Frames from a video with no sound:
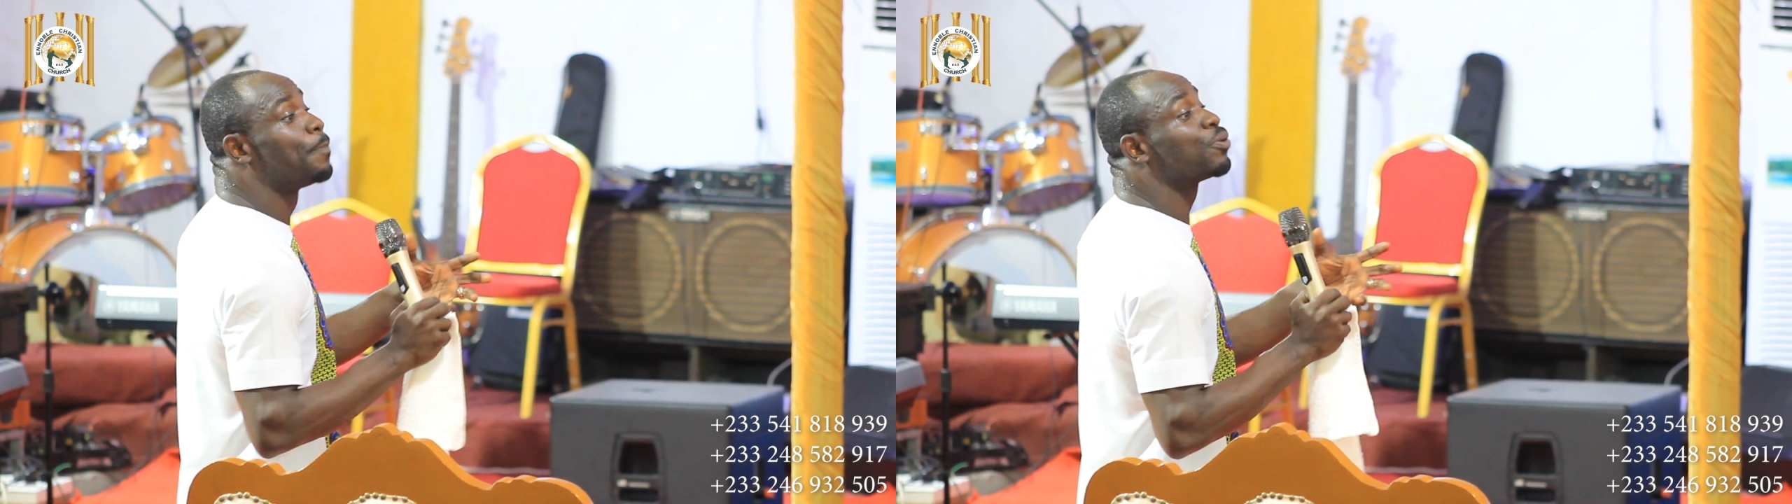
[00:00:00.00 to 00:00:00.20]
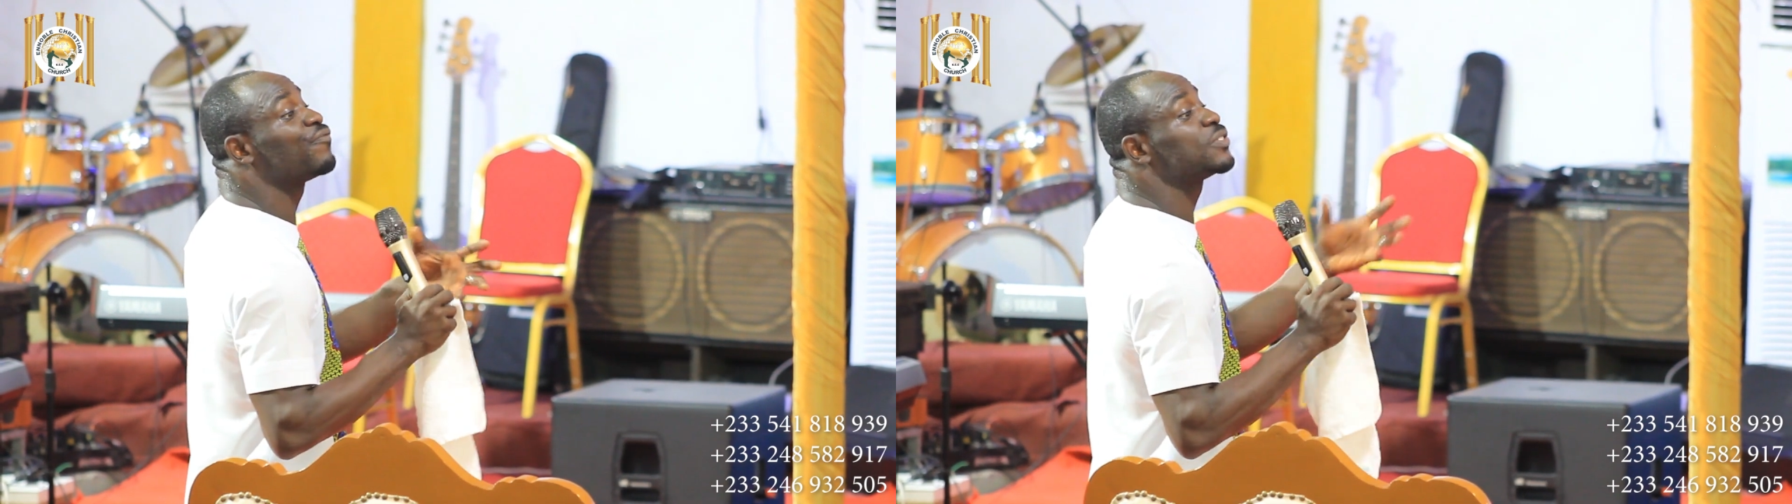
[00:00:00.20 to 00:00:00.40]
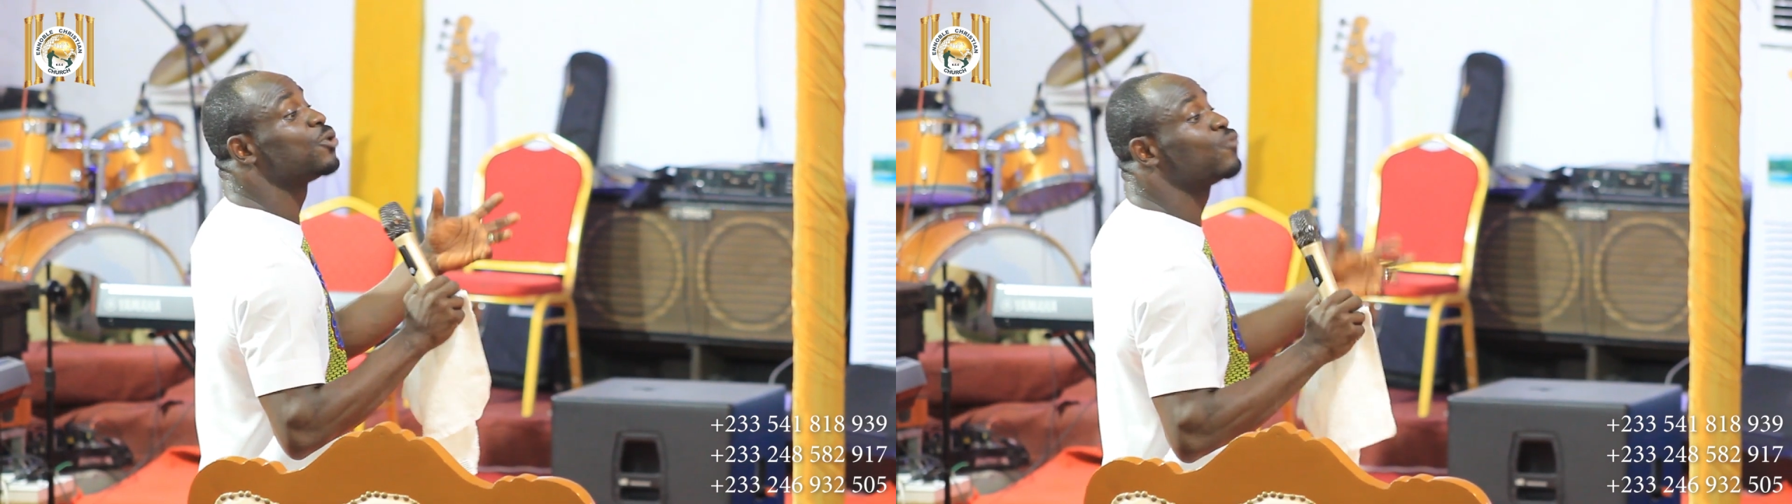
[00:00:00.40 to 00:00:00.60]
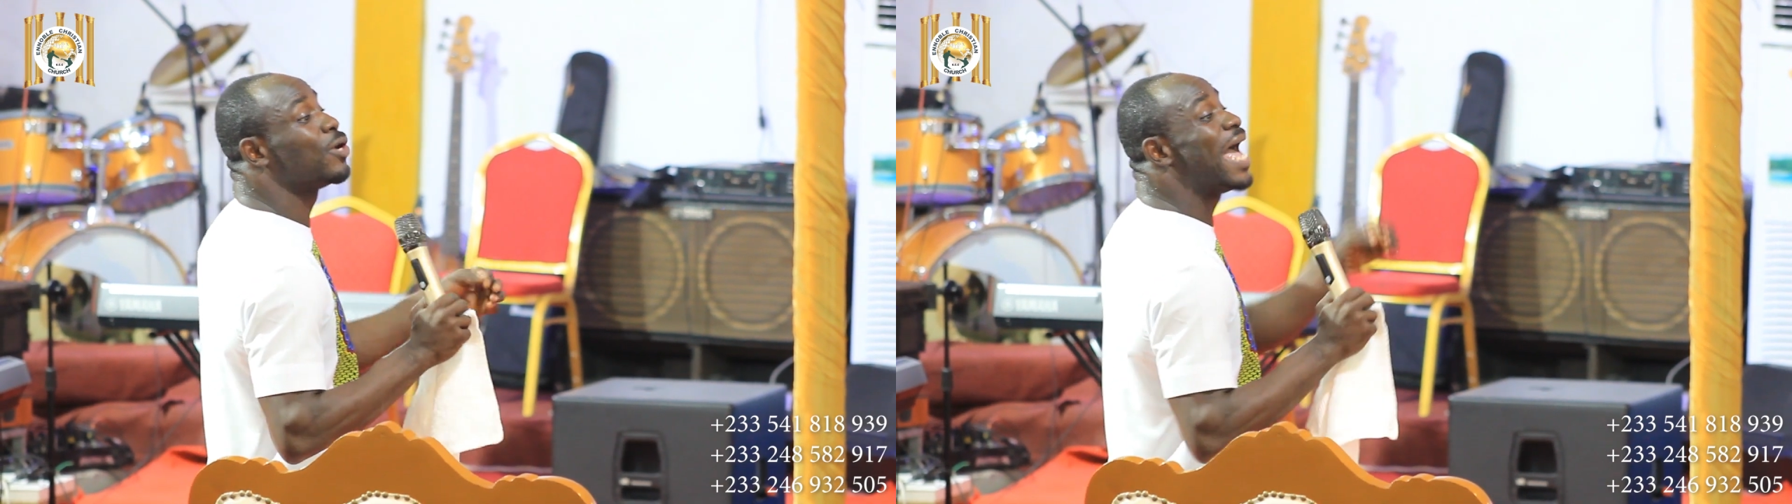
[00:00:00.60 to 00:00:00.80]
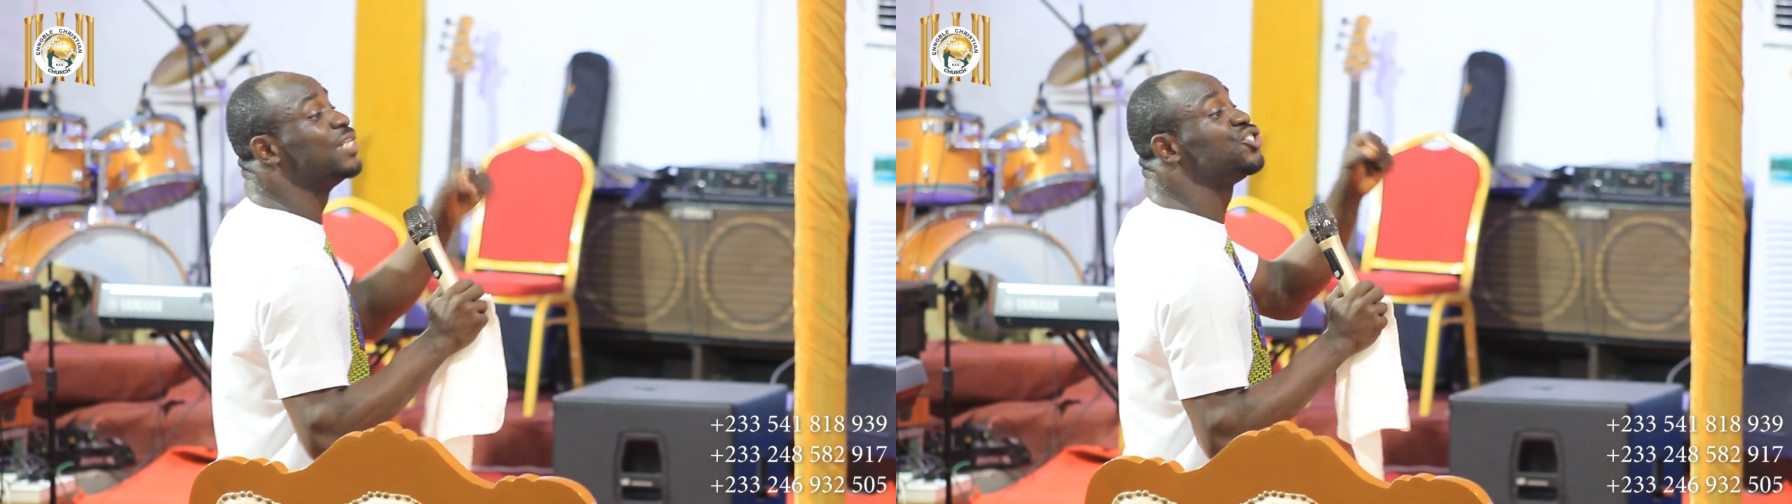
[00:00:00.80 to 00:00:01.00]
prophet of
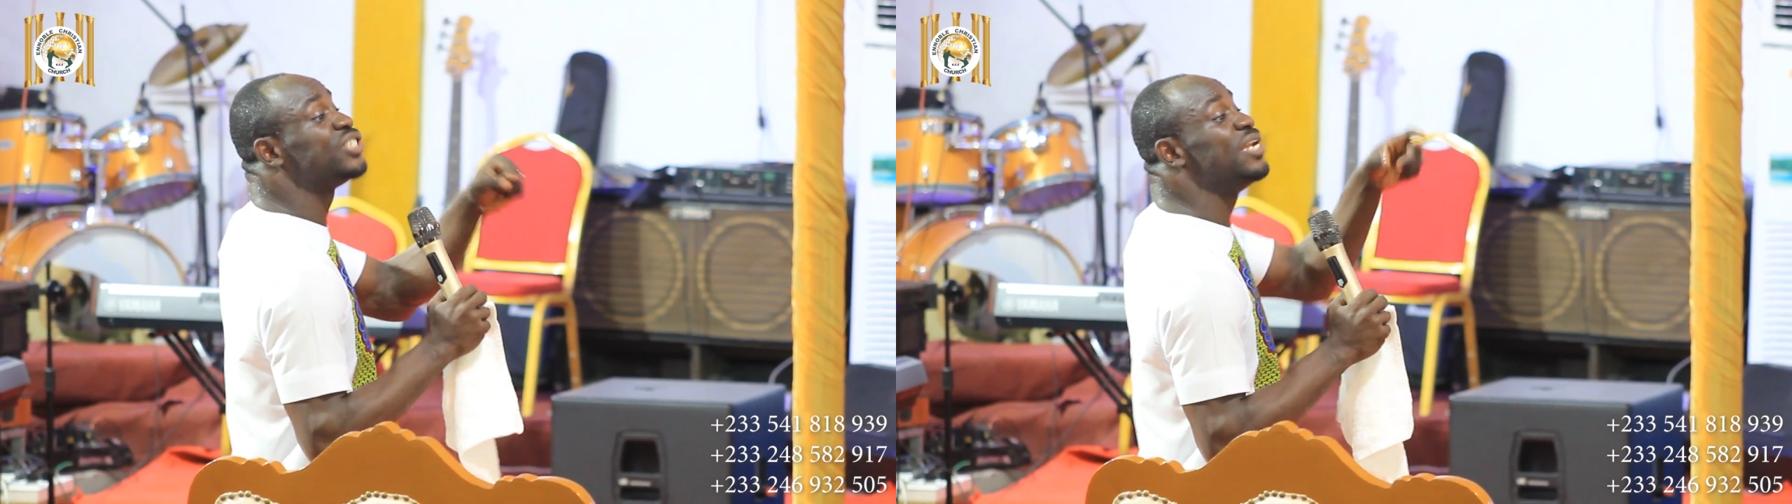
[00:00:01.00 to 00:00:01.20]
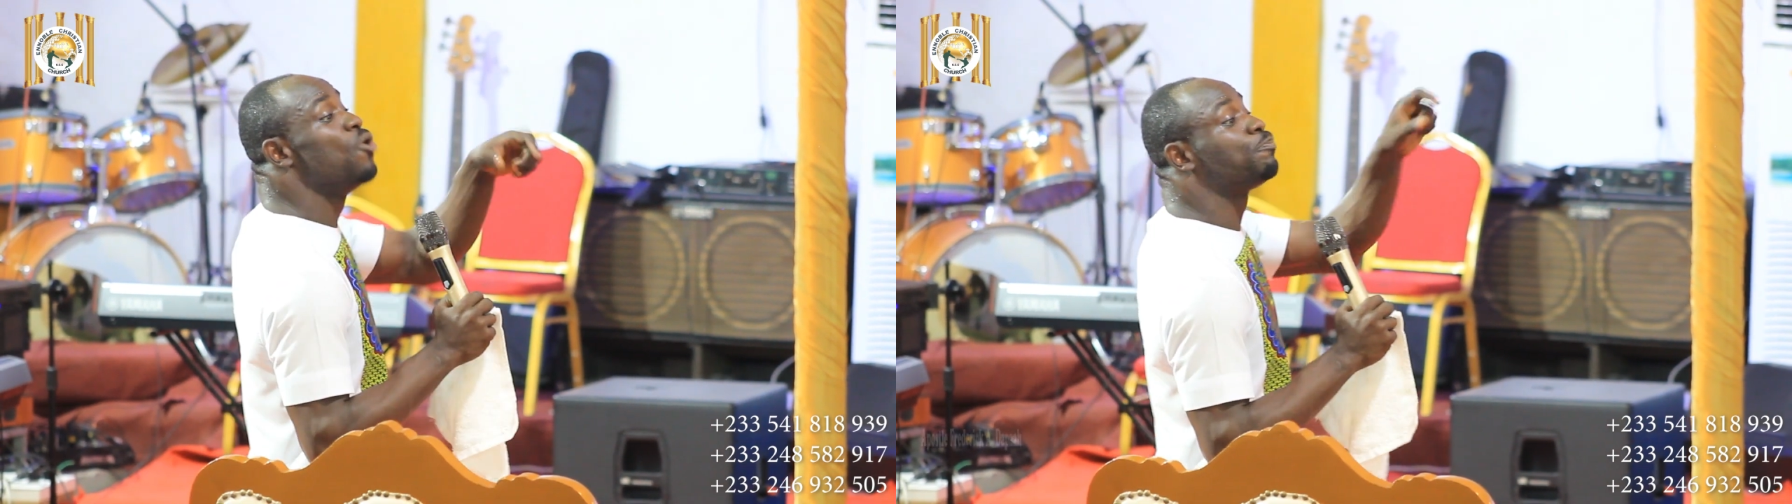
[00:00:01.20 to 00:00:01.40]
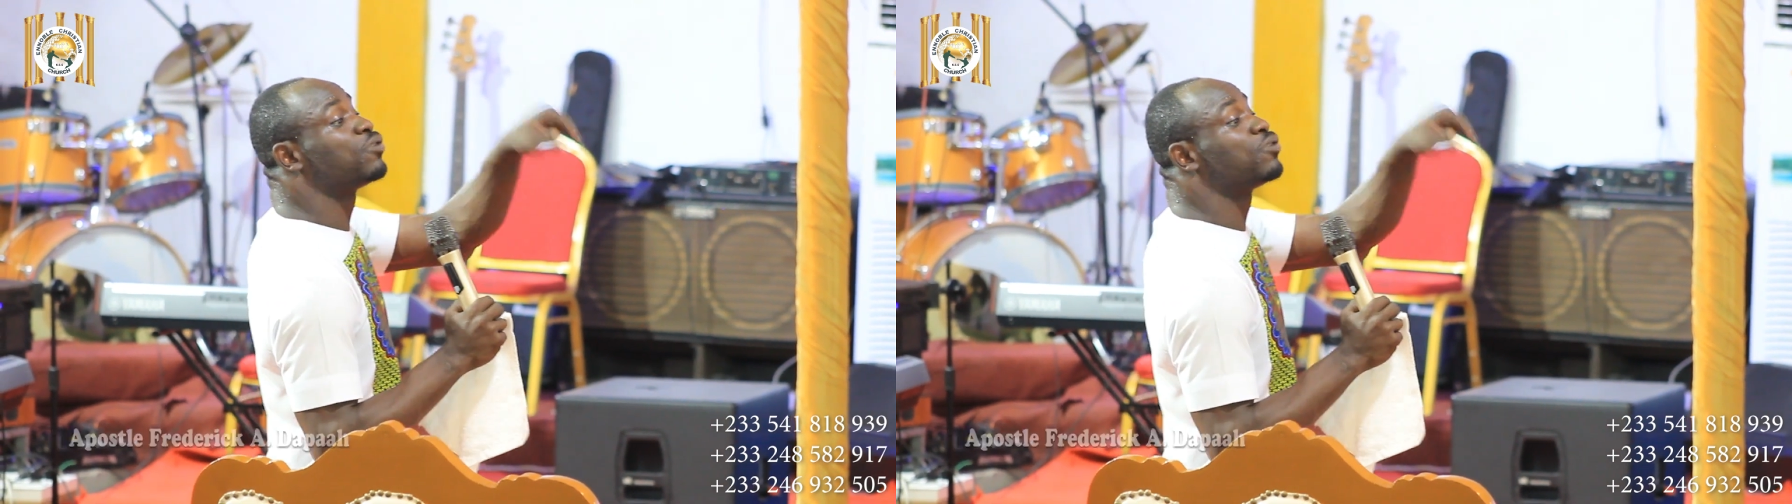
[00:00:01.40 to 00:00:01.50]
God, a genuine